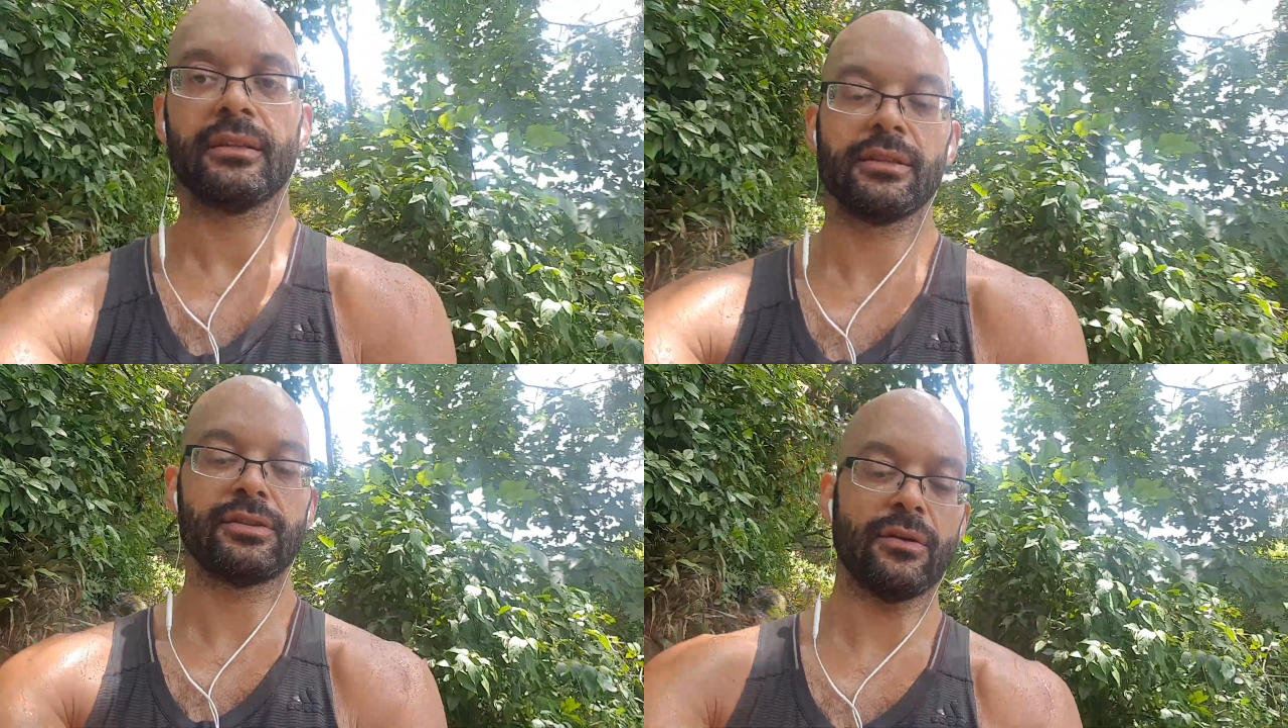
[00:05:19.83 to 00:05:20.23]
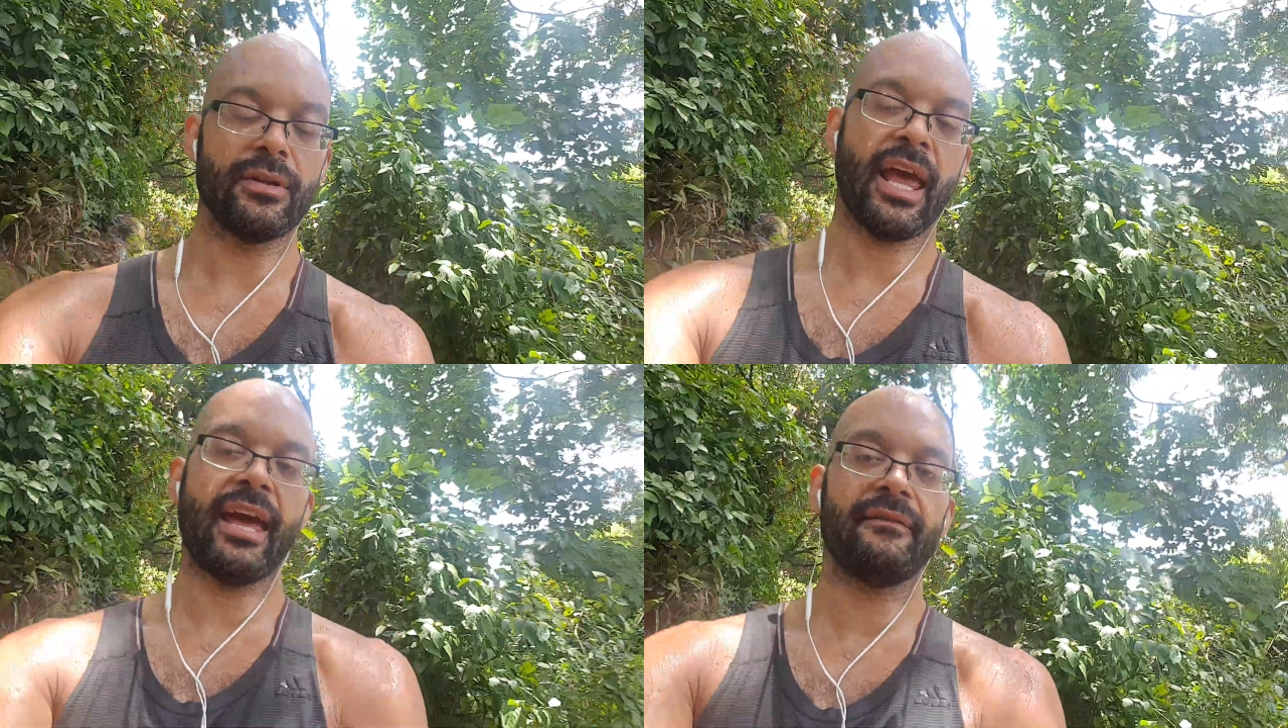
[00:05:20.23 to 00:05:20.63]
don't
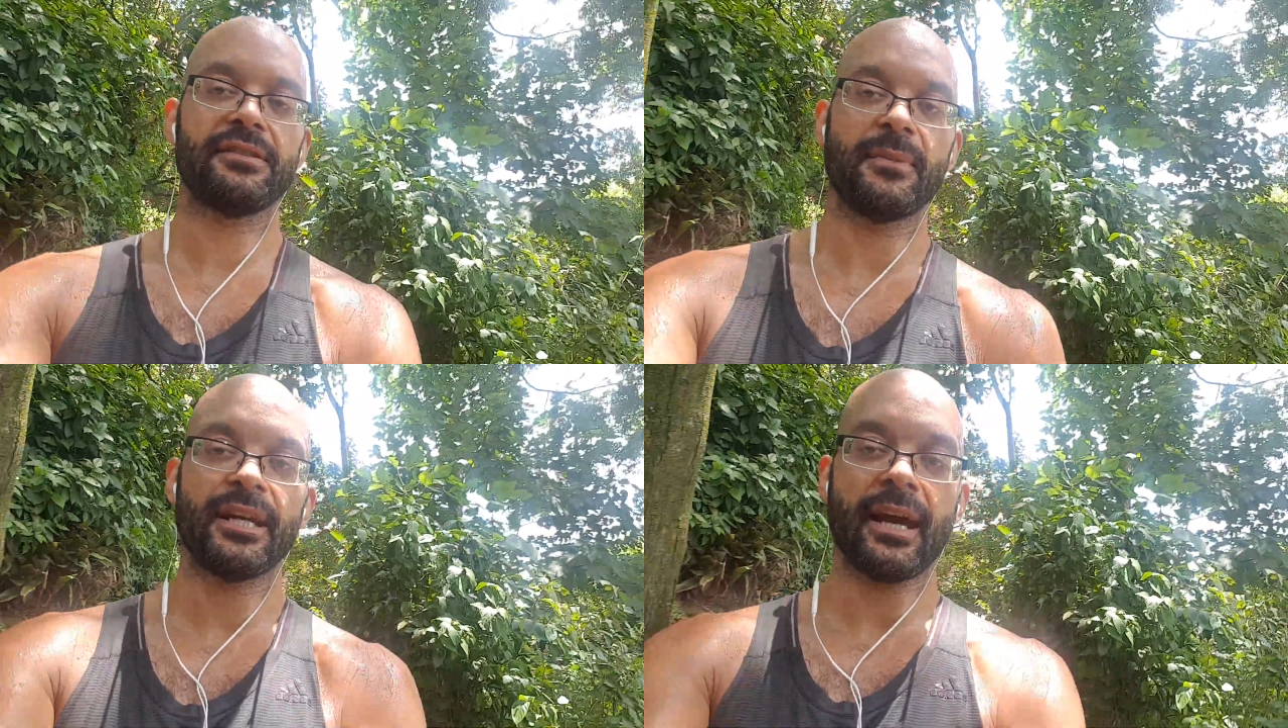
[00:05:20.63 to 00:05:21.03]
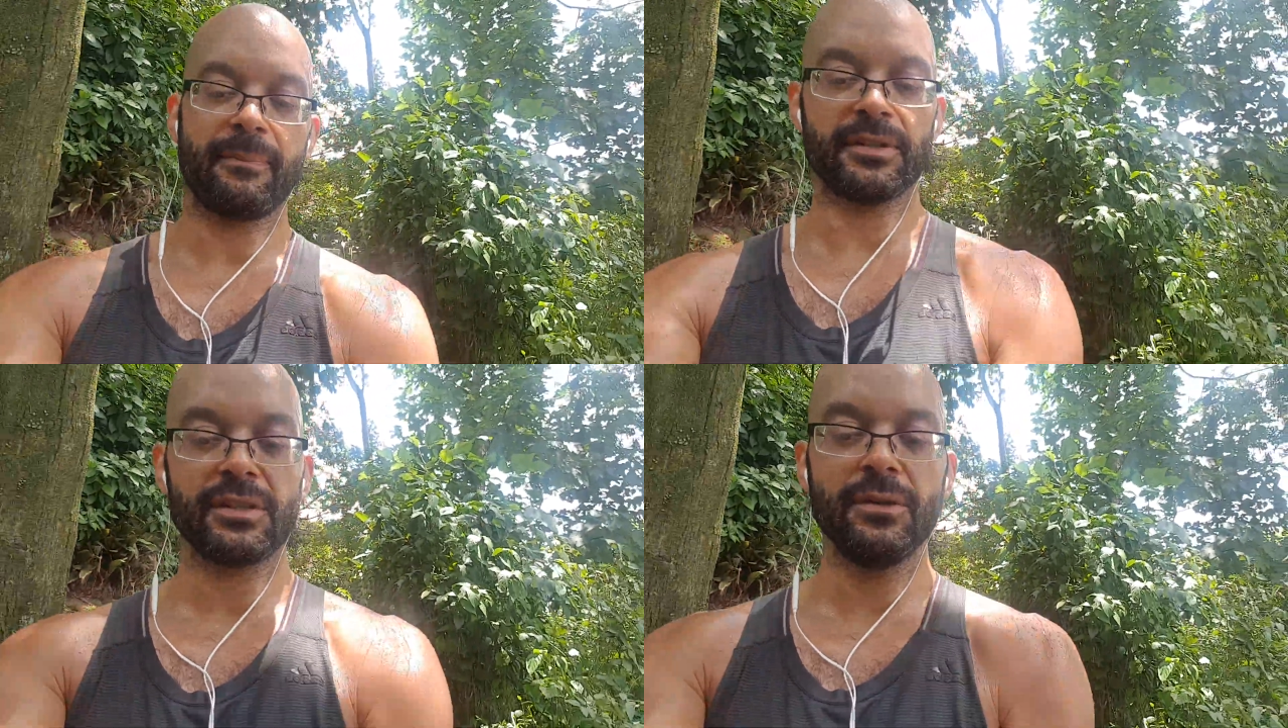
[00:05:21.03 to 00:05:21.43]
have as many
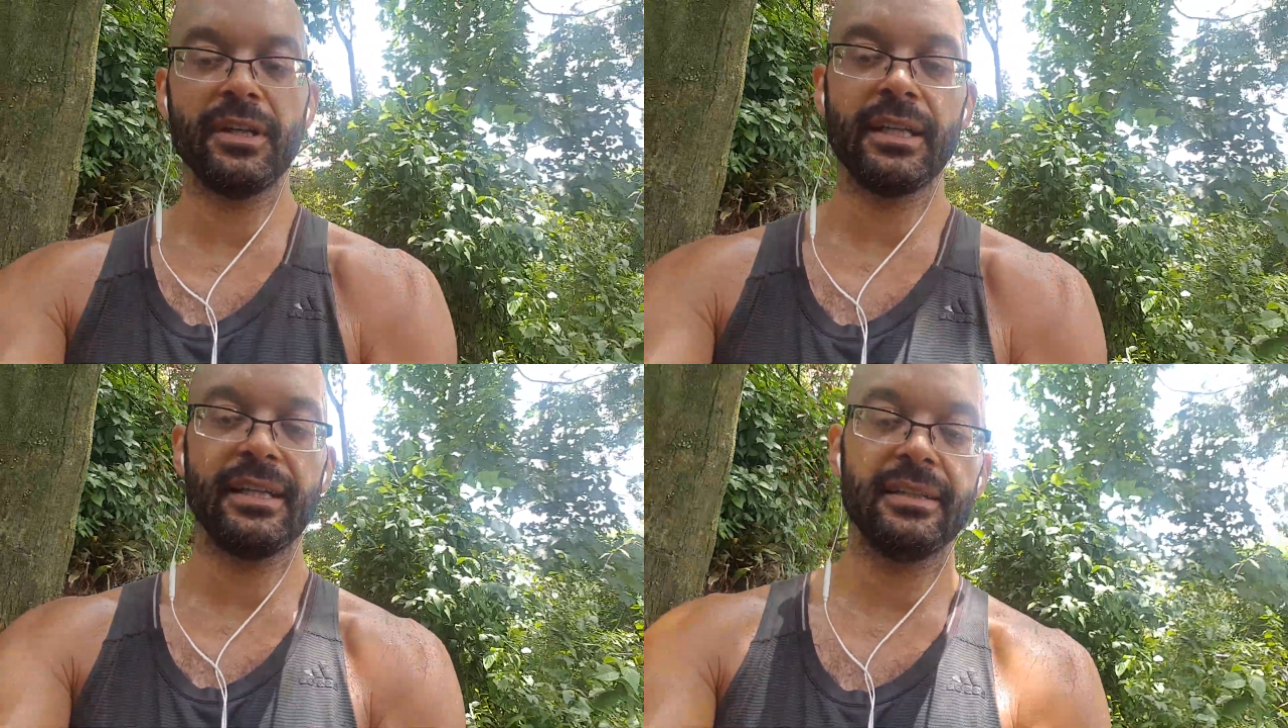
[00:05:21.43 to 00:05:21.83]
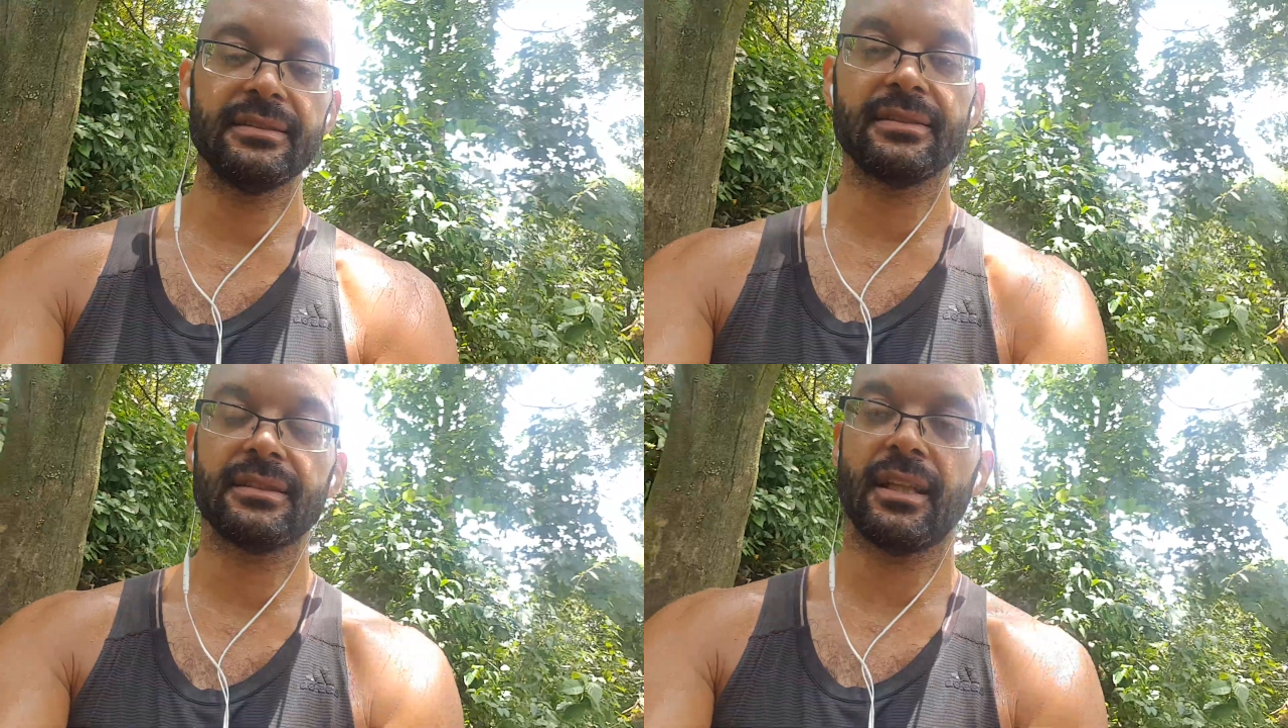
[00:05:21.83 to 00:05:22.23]

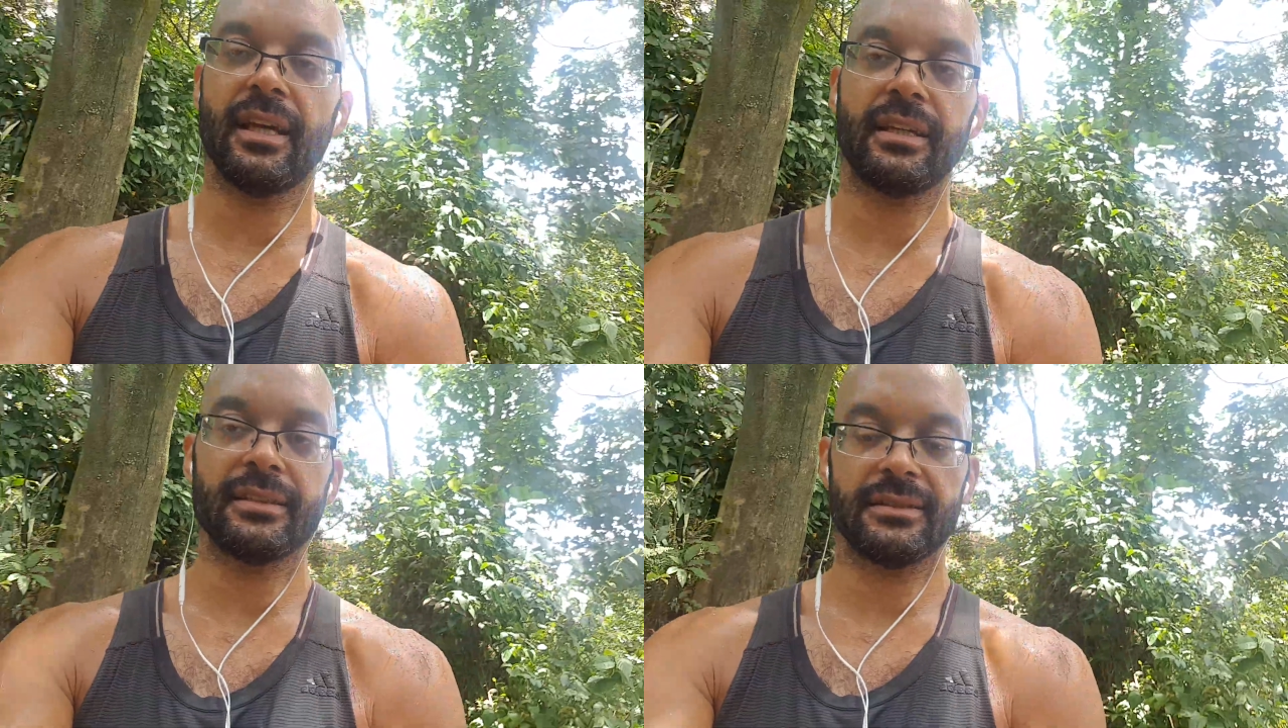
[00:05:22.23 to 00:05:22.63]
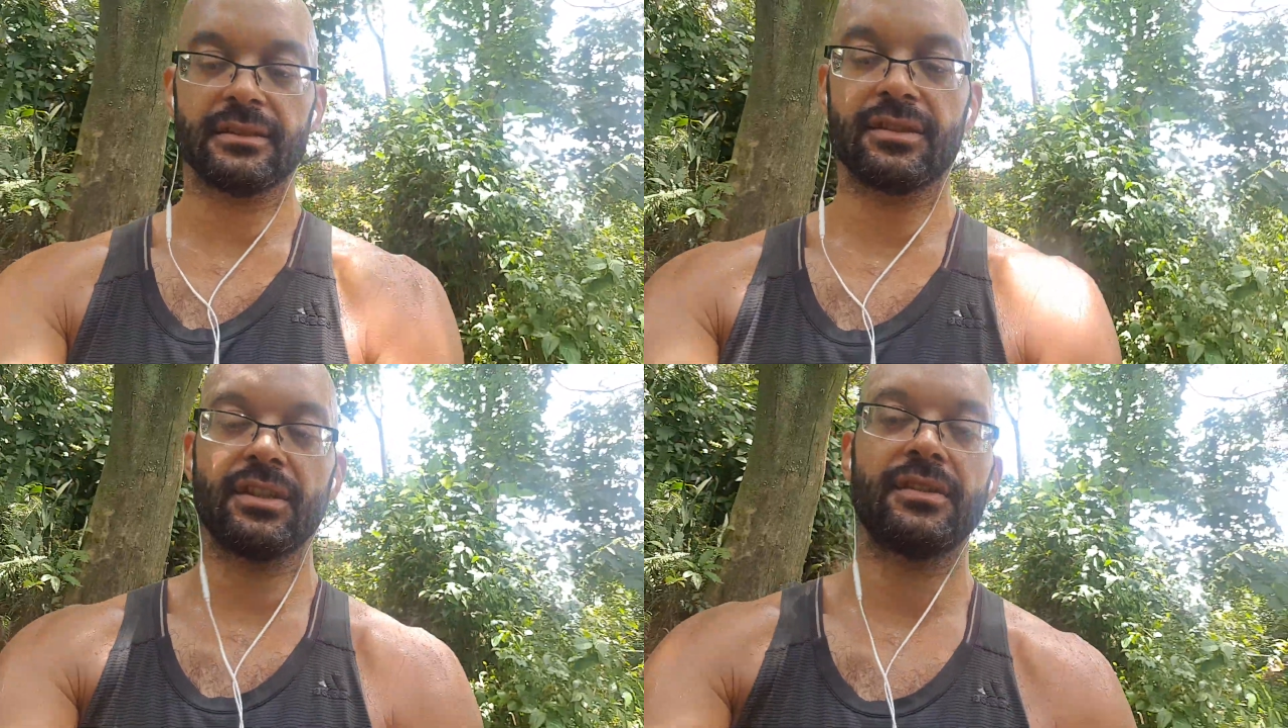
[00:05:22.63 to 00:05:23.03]
opportunities. Like,
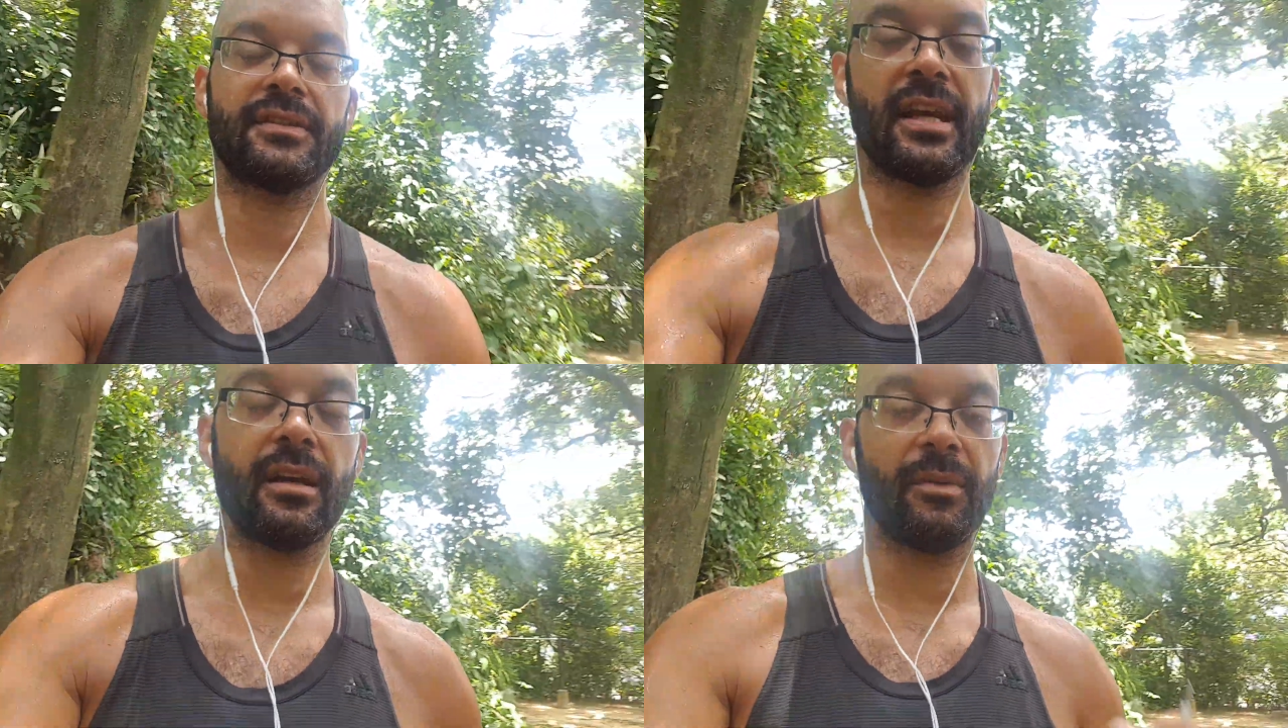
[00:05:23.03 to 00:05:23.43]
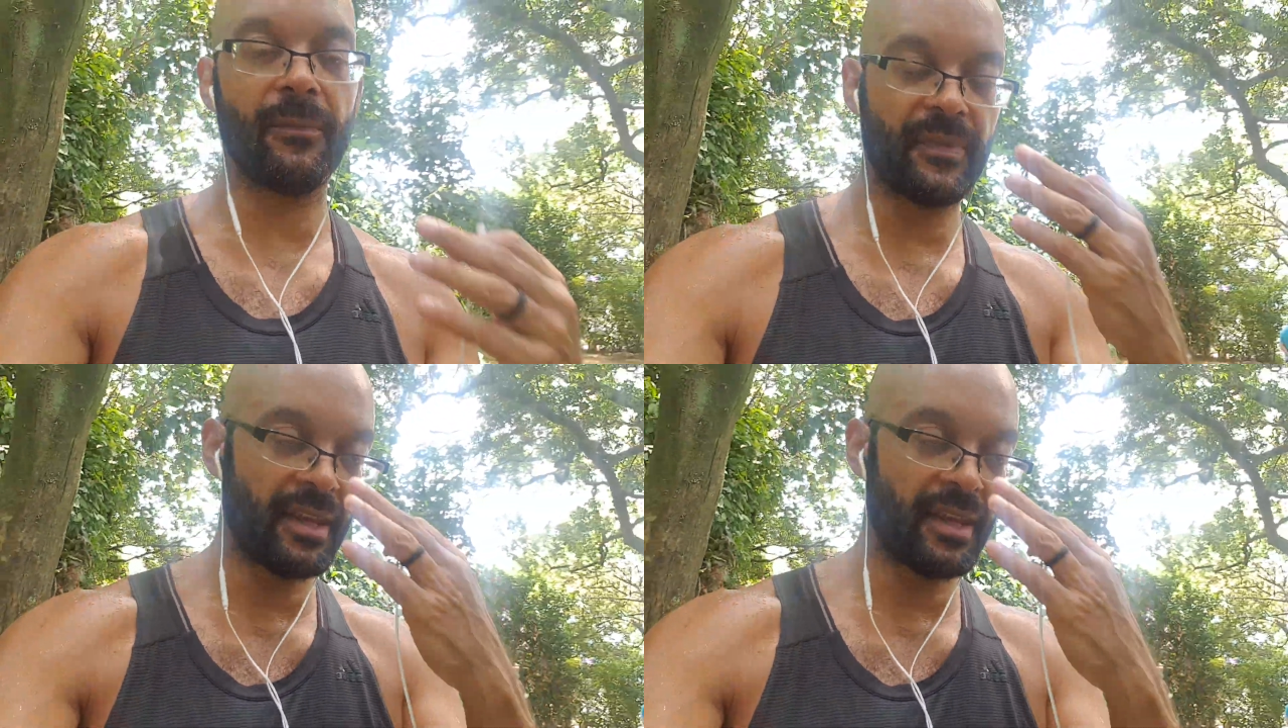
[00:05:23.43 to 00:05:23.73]
it's just terrible.